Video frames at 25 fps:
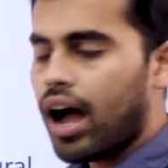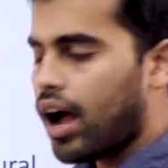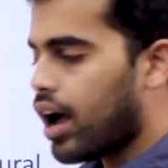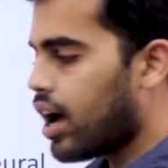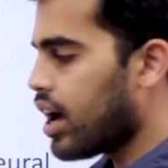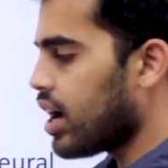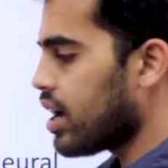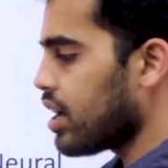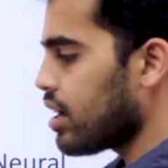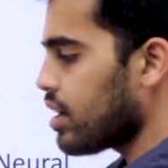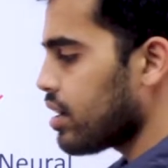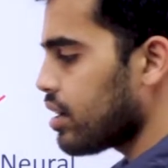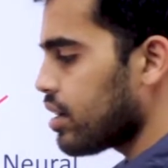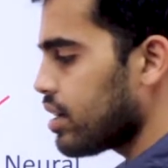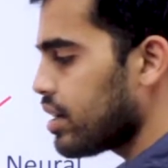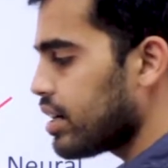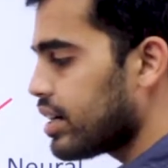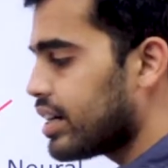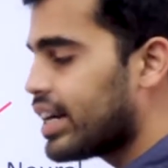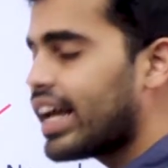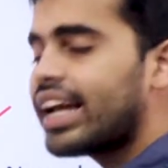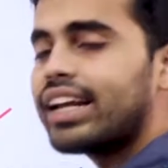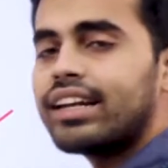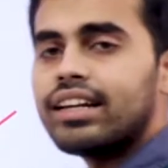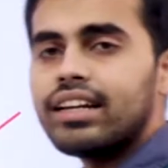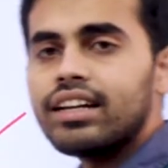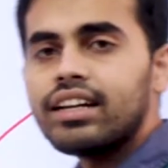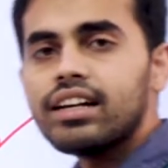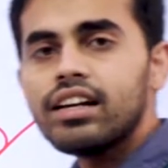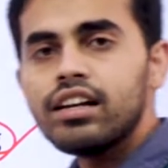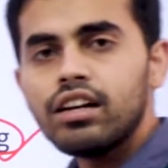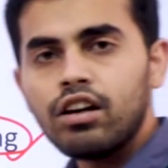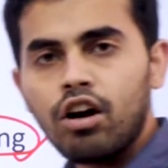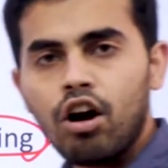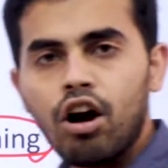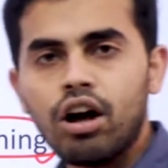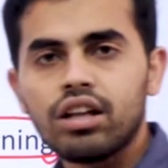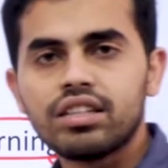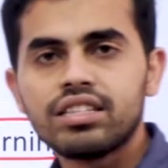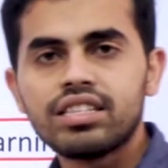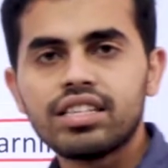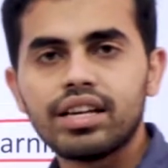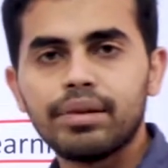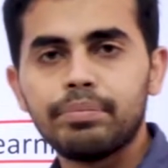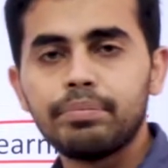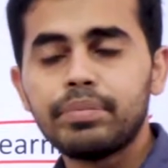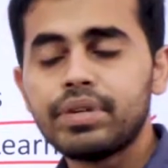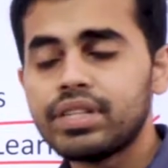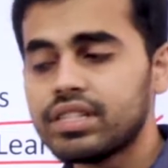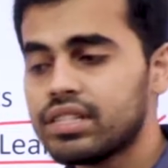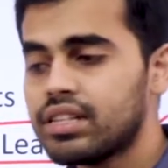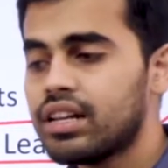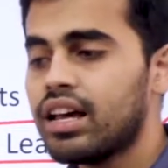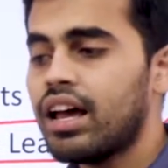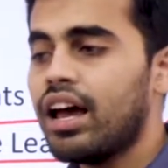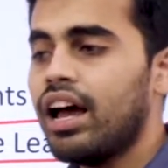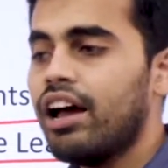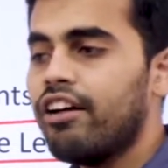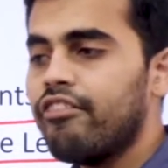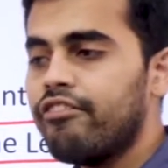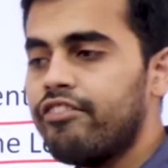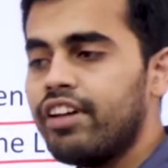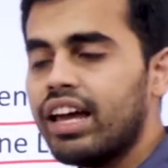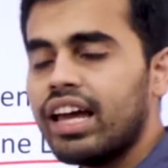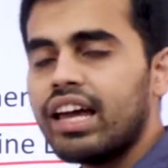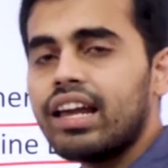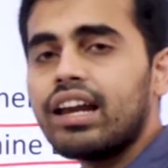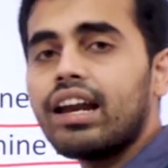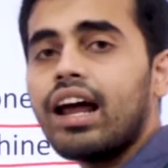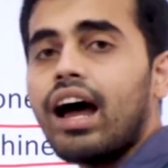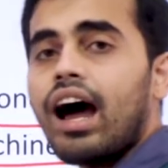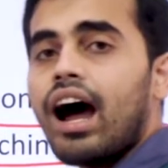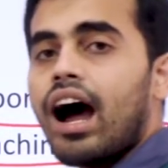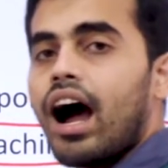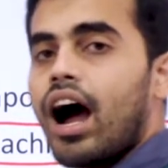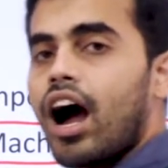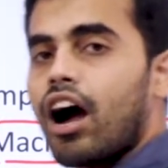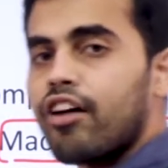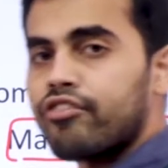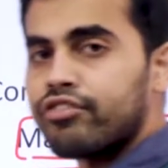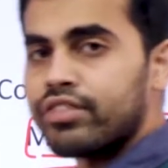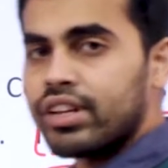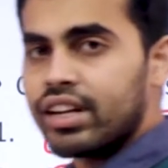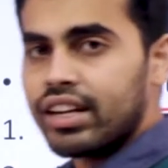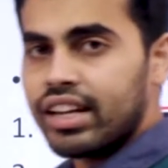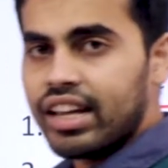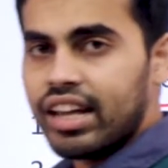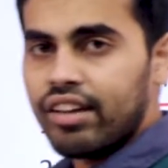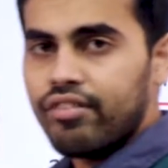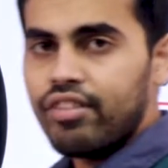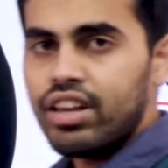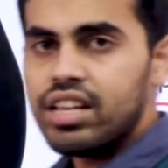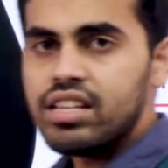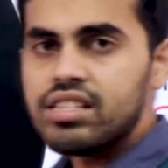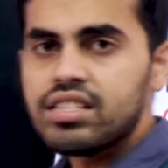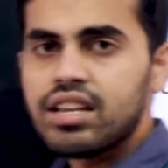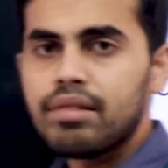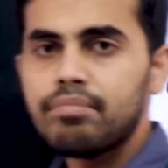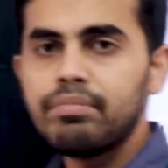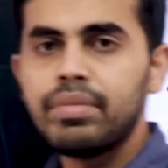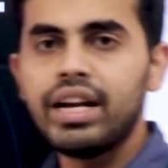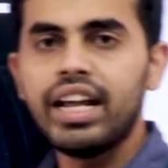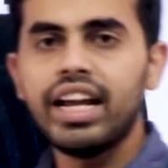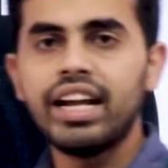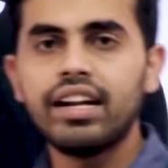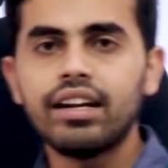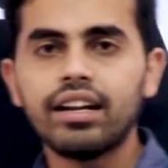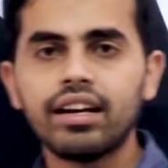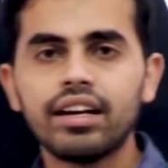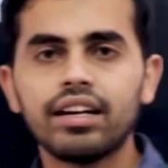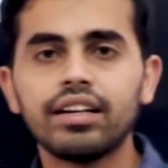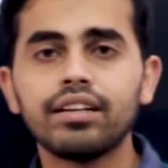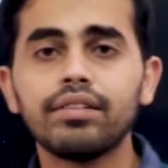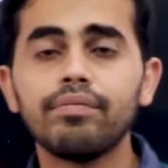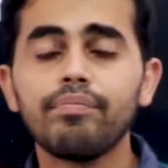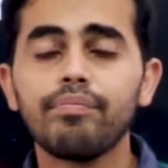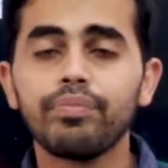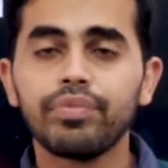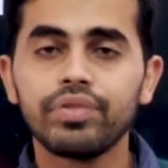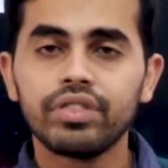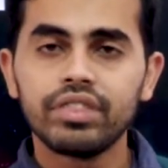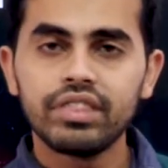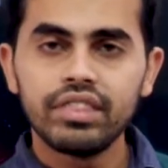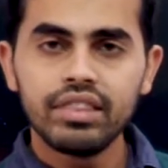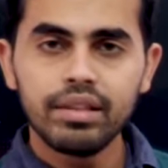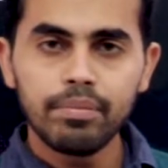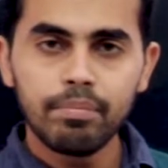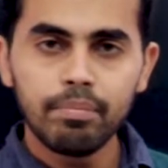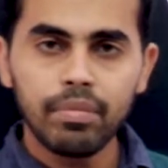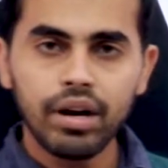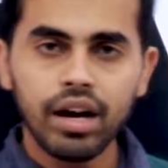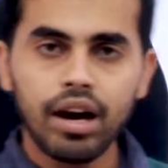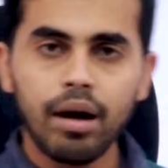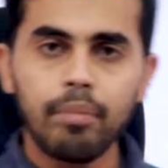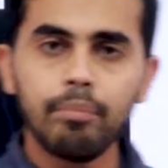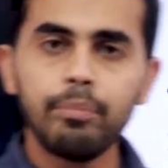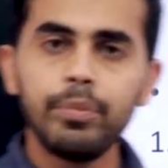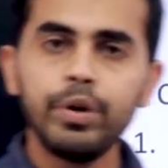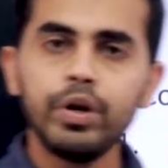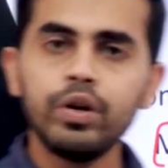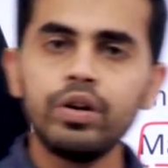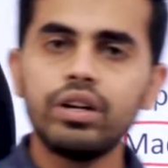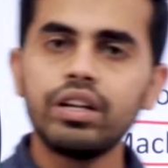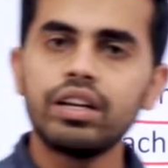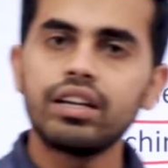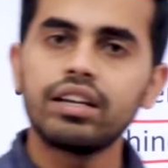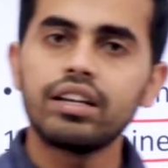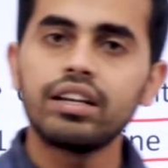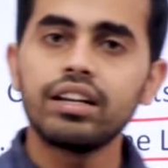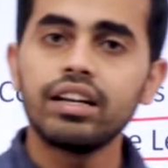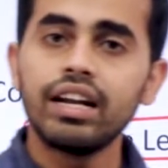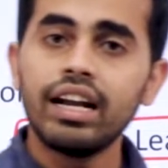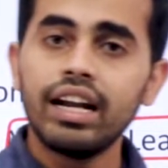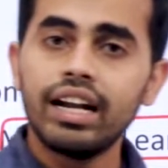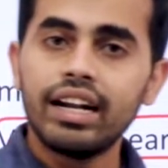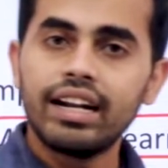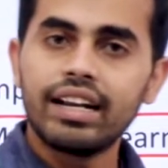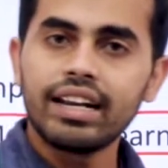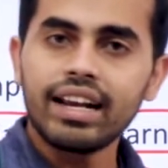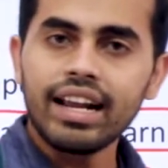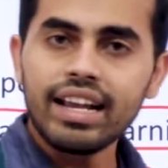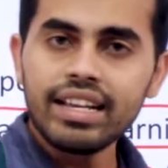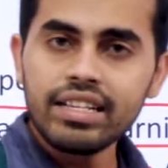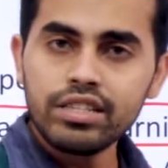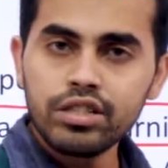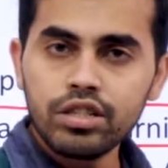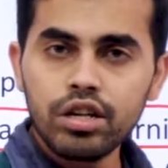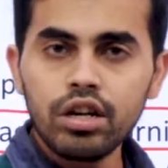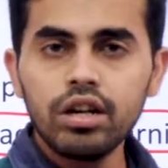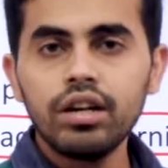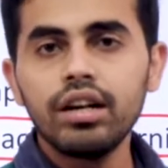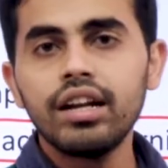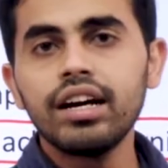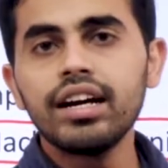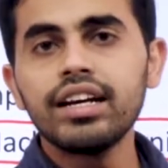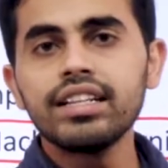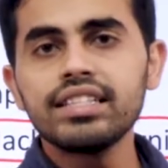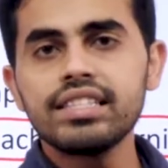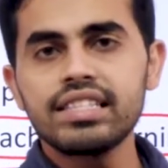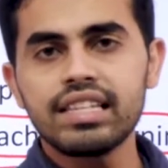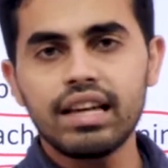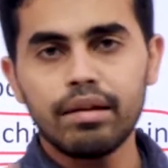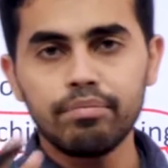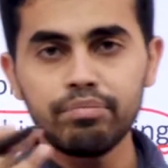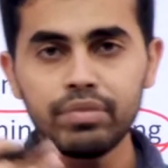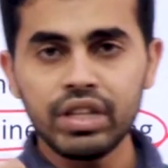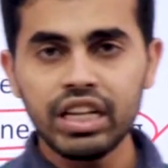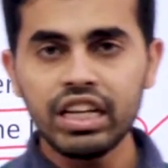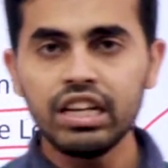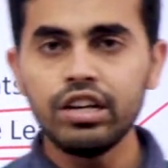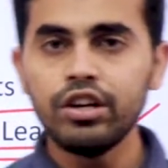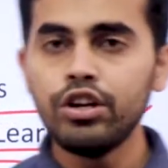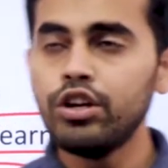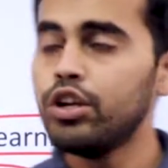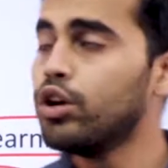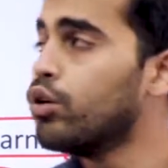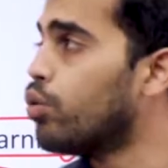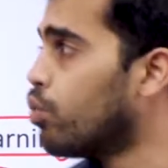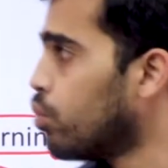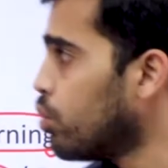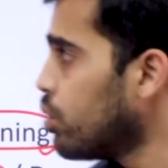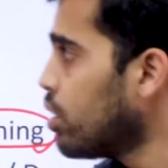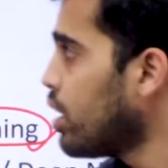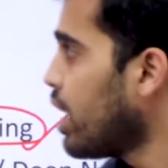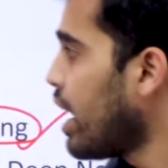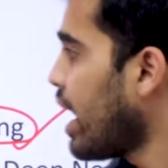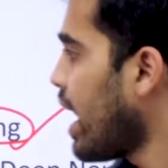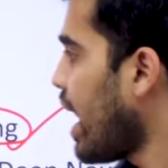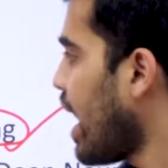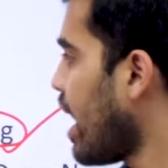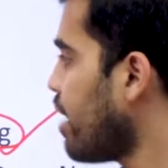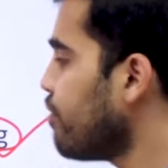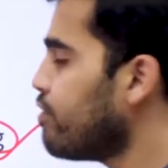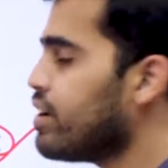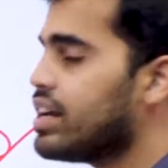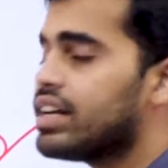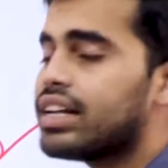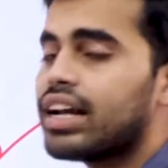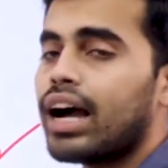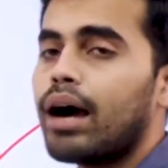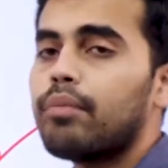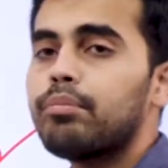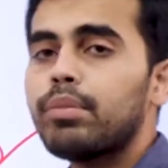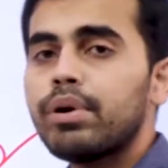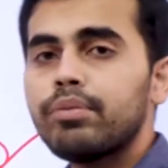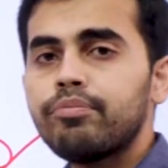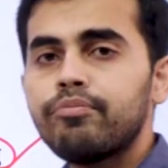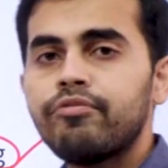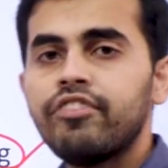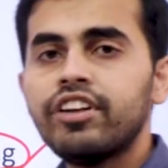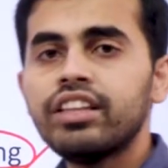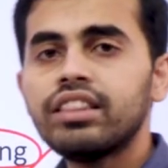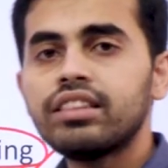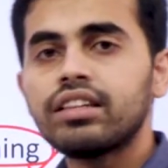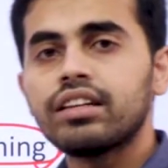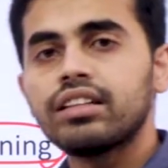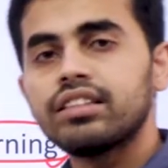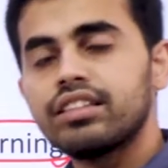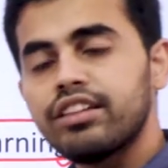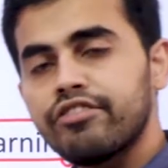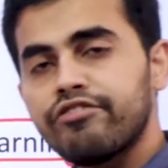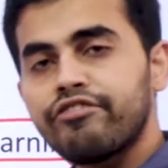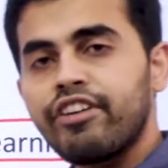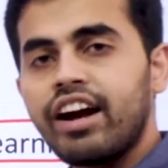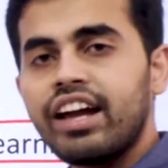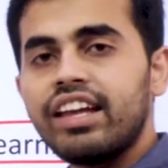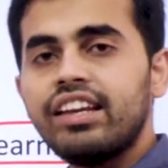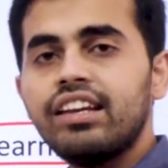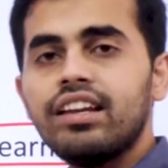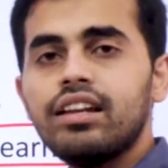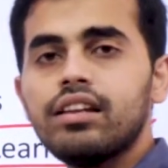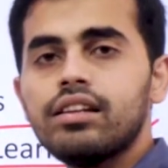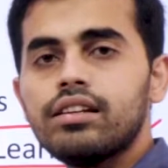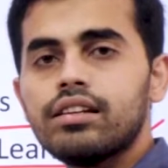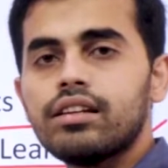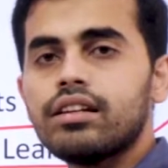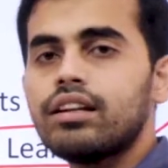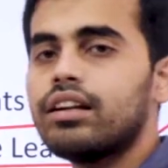are technical concepts where after giving some data, the computer tries to learn something new and will come up with the final